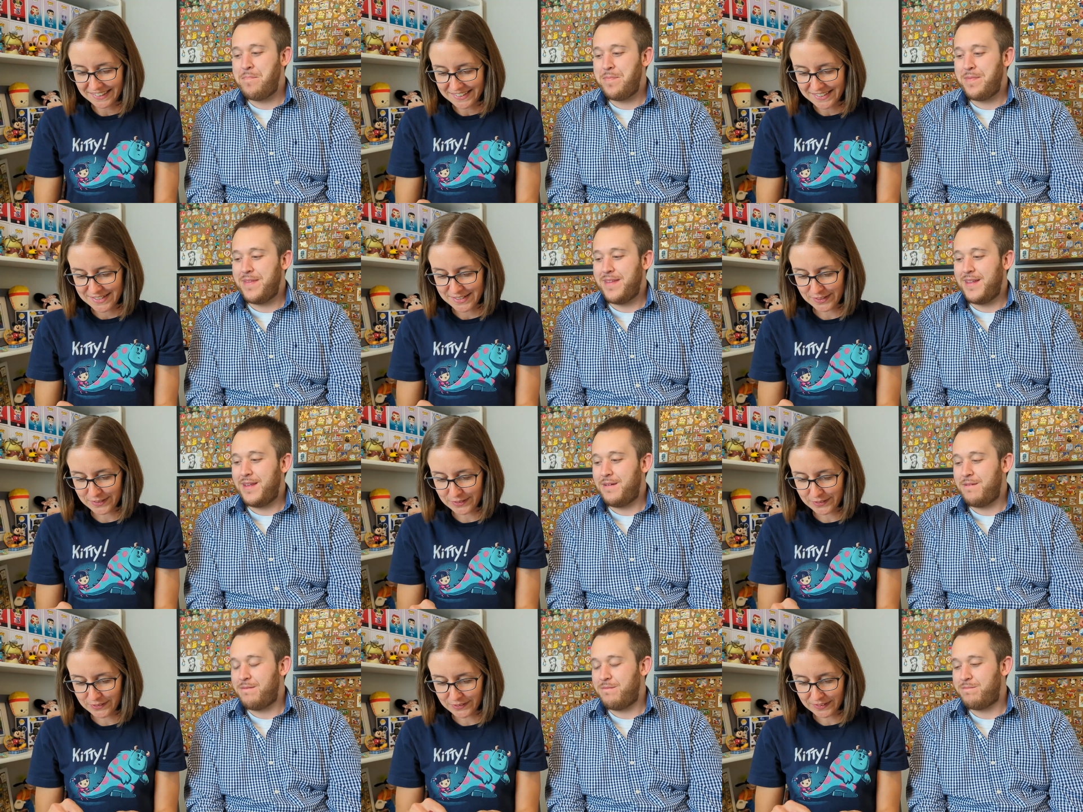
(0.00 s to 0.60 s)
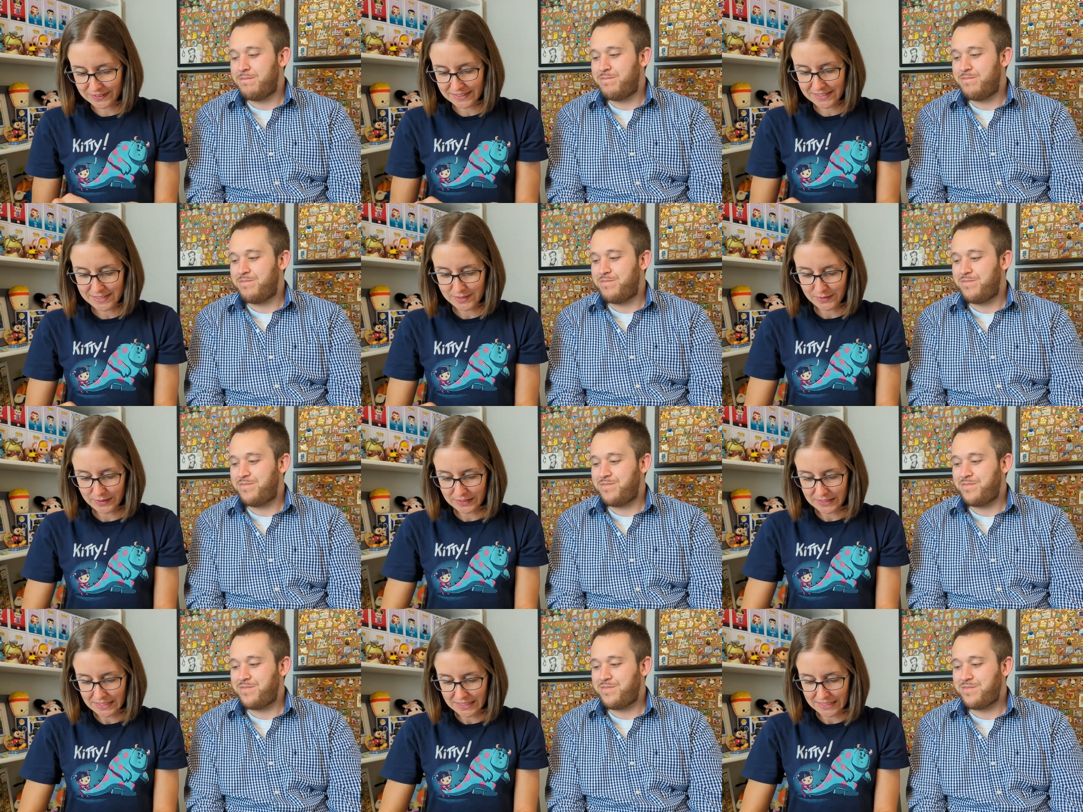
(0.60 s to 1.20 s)
Speaker 1: So let's
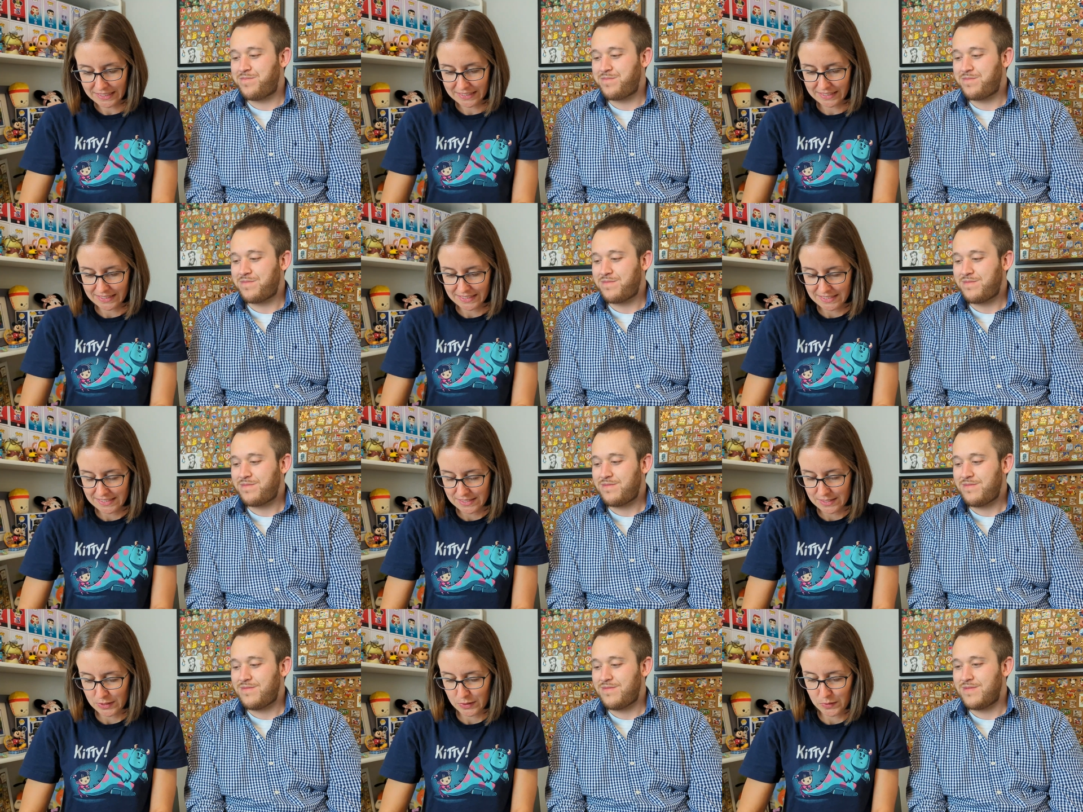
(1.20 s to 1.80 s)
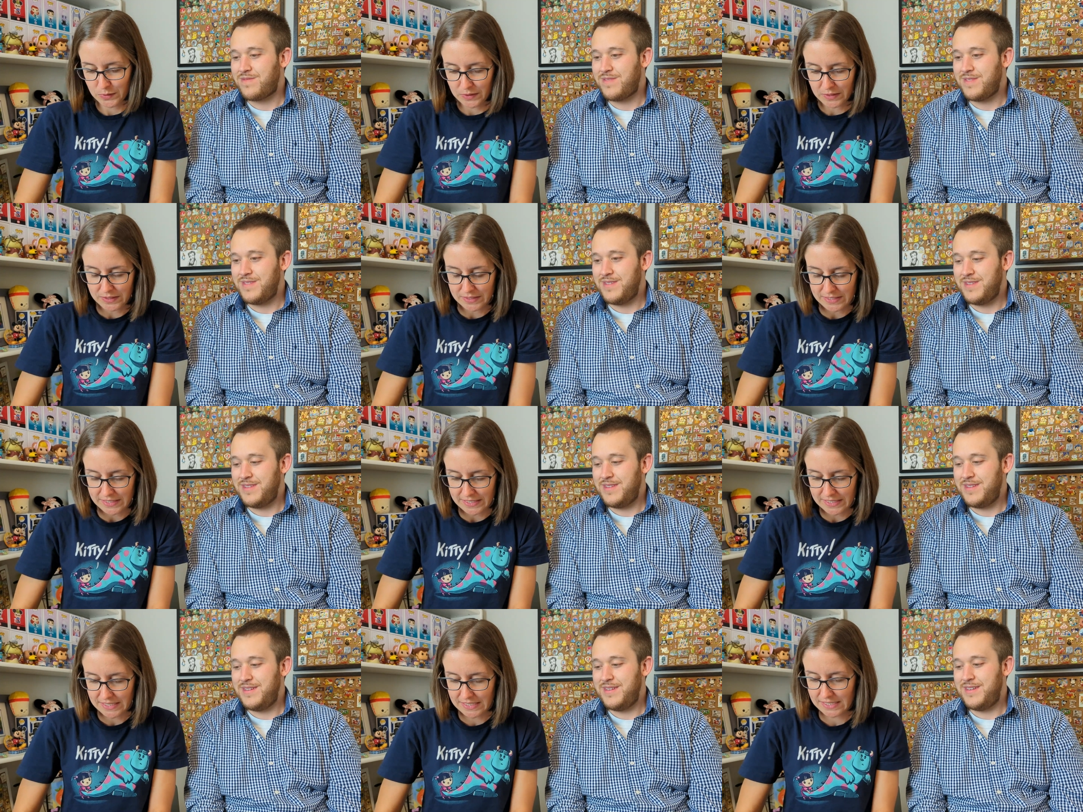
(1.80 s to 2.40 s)
quickly get into
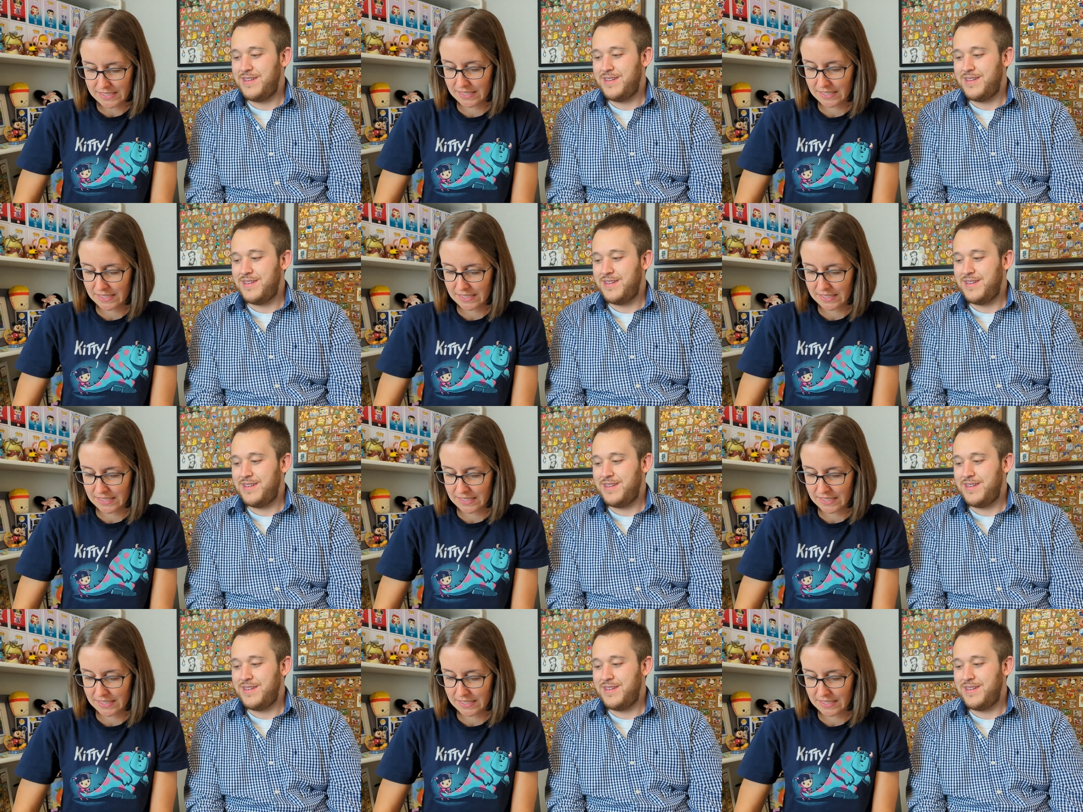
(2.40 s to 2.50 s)
this.